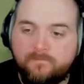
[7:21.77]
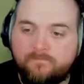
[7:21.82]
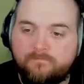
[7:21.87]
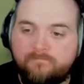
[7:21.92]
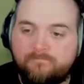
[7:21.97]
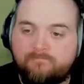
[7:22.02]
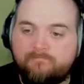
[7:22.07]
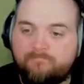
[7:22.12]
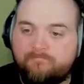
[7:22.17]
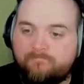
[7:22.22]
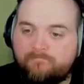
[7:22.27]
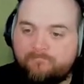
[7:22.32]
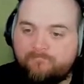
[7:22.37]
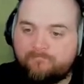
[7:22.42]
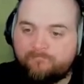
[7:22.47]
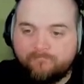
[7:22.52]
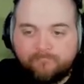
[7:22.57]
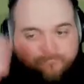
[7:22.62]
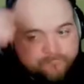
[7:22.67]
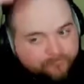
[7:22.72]

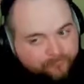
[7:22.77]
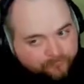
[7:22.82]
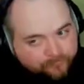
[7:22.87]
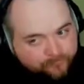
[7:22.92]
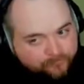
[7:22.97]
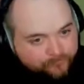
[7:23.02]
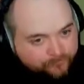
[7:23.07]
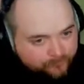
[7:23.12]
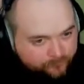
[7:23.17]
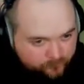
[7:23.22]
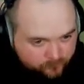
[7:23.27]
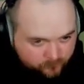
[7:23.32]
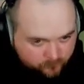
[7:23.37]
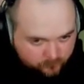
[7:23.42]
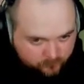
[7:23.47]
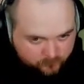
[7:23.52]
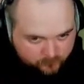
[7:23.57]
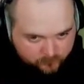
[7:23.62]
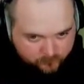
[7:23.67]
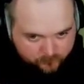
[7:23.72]

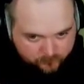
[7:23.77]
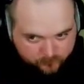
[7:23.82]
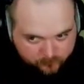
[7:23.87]
No one is speaking in this clip.